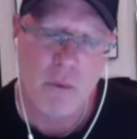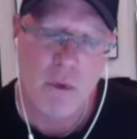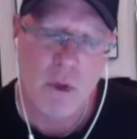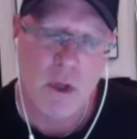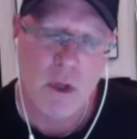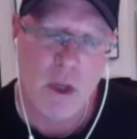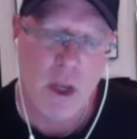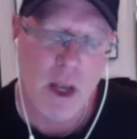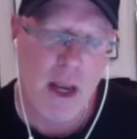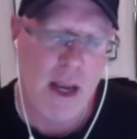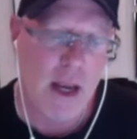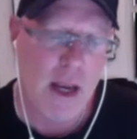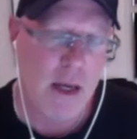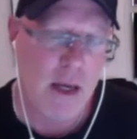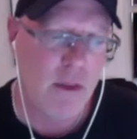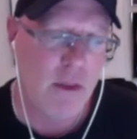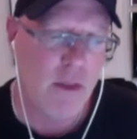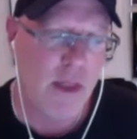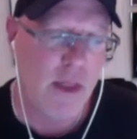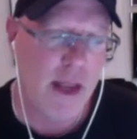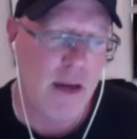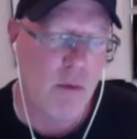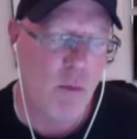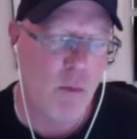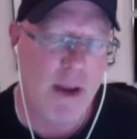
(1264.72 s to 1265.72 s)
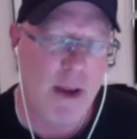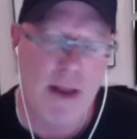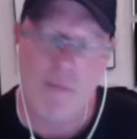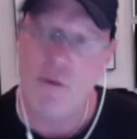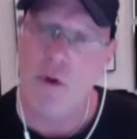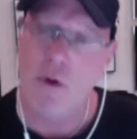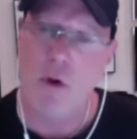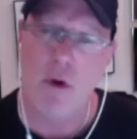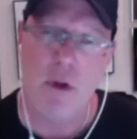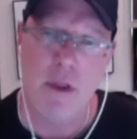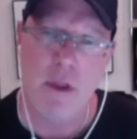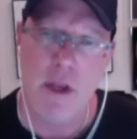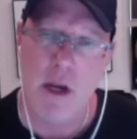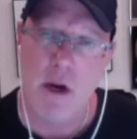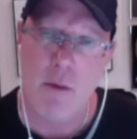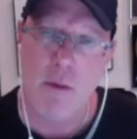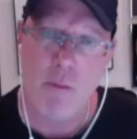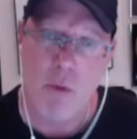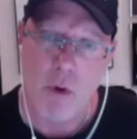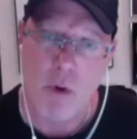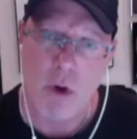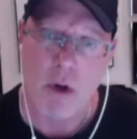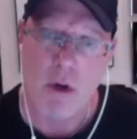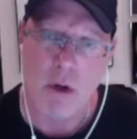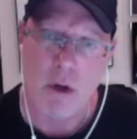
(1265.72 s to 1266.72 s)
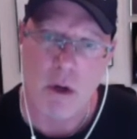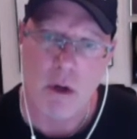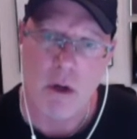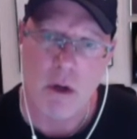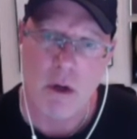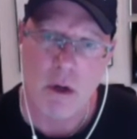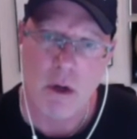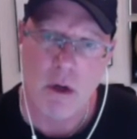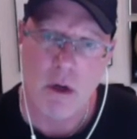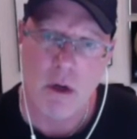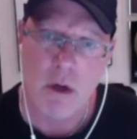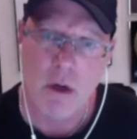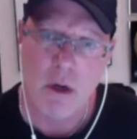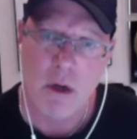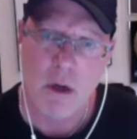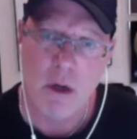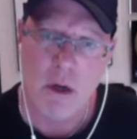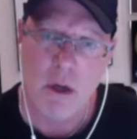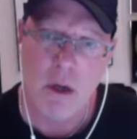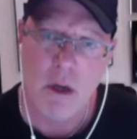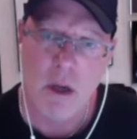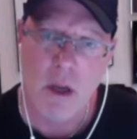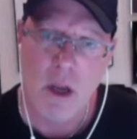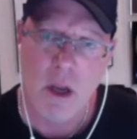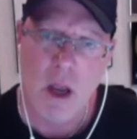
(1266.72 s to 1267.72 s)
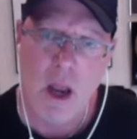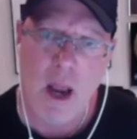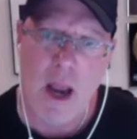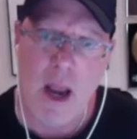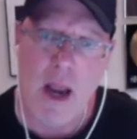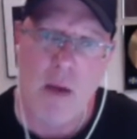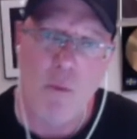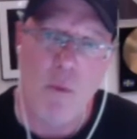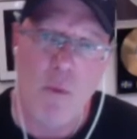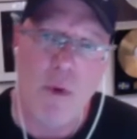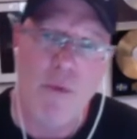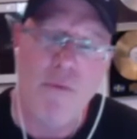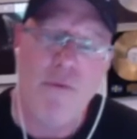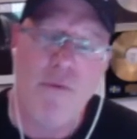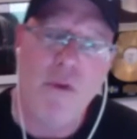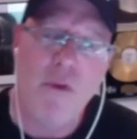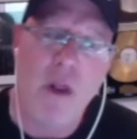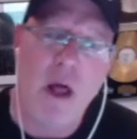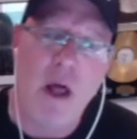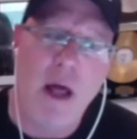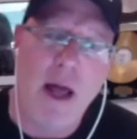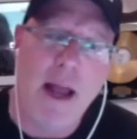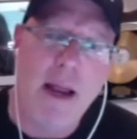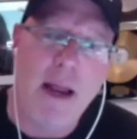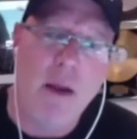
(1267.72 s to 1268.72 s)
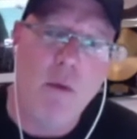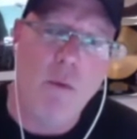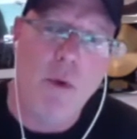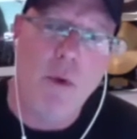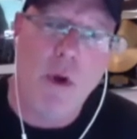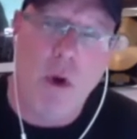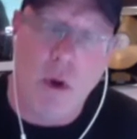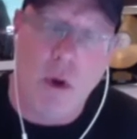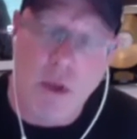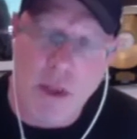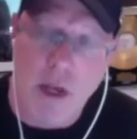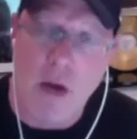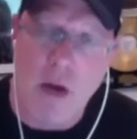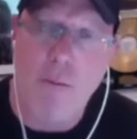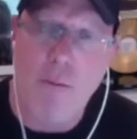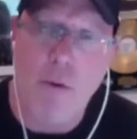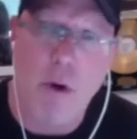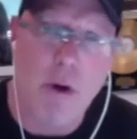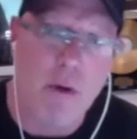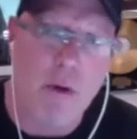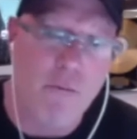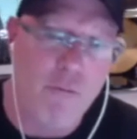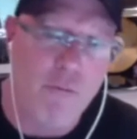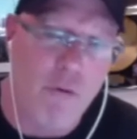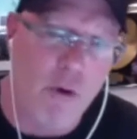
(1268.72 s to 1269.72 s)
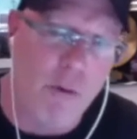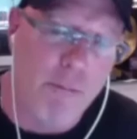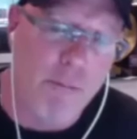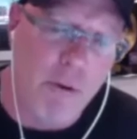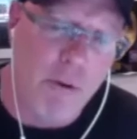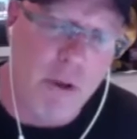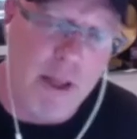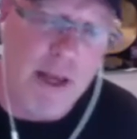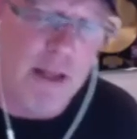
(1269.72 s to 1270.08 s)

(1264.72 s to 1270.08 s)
and then we have to go to the airport. And we go to the airport for a plane